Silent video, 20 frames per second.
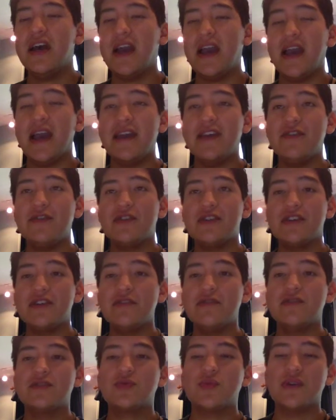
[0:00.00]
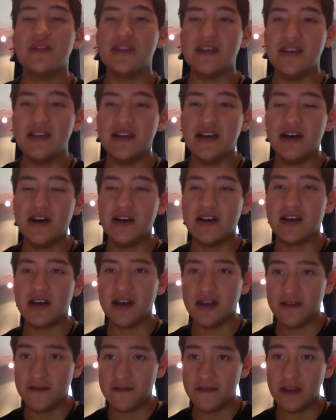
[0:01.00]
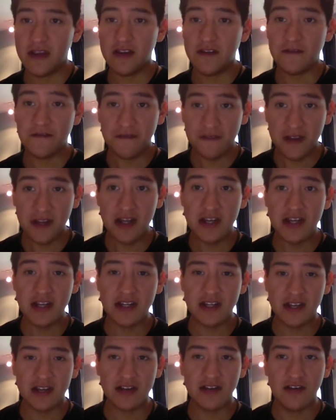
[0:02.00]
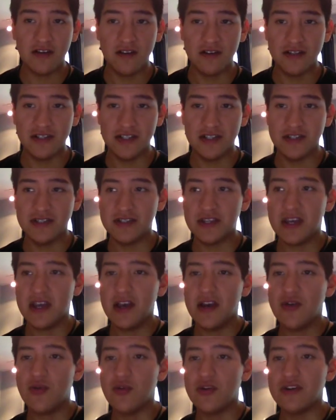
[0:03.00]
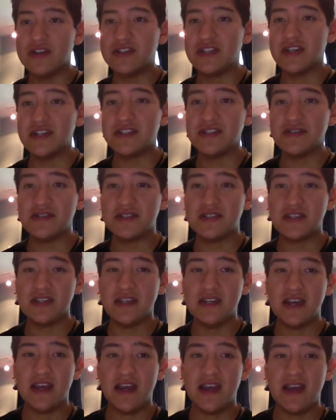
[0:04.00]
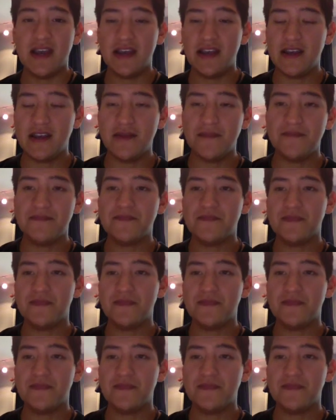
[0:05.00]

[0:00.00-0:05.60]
and you can use one of the kind of infinity technologies where it lets you see